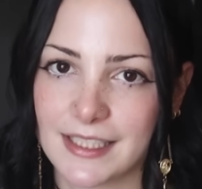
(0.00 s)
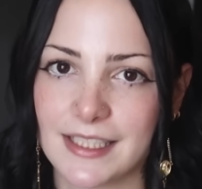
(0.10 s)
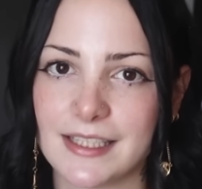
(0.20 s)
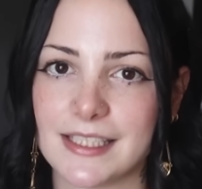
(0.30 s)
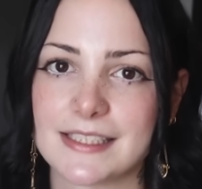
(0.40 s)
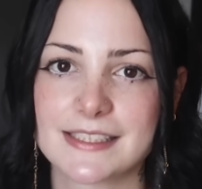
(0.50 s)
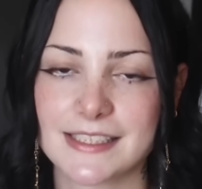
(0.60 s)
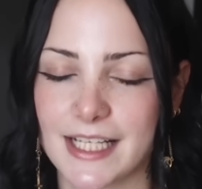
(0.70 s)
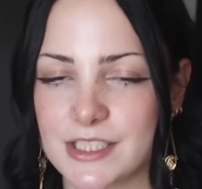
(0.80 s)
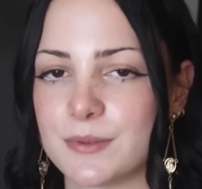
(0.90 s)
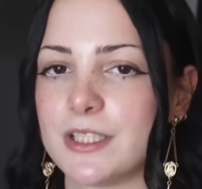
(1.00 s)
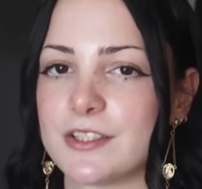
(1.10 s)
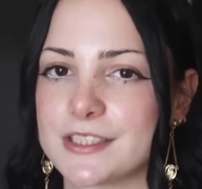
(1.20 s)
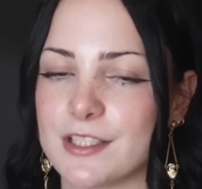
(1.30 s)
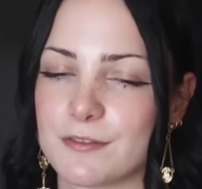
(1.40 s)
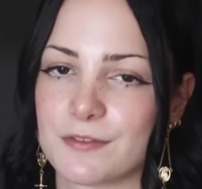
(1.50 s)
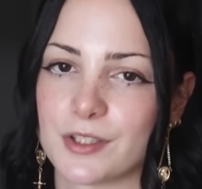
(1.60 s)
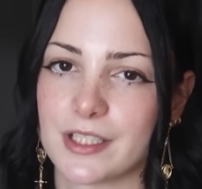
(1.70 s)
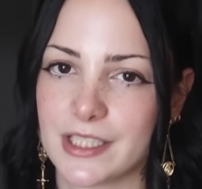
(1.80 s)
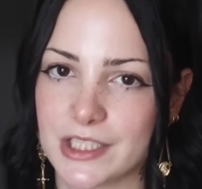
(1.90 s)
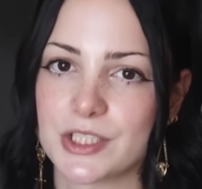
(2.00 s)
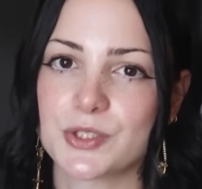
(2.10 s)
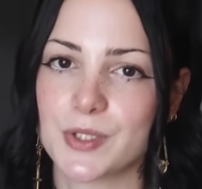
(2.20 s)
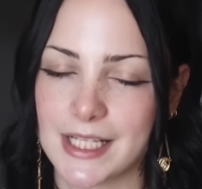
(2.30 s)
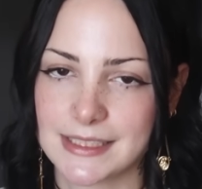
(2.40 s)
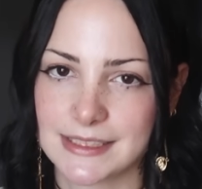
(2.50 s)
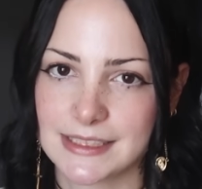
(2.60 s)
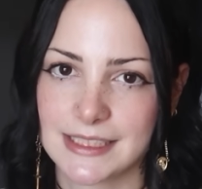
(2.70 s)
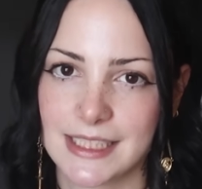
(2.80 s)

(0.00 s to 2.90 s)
in this tattooing yourself for a year trend.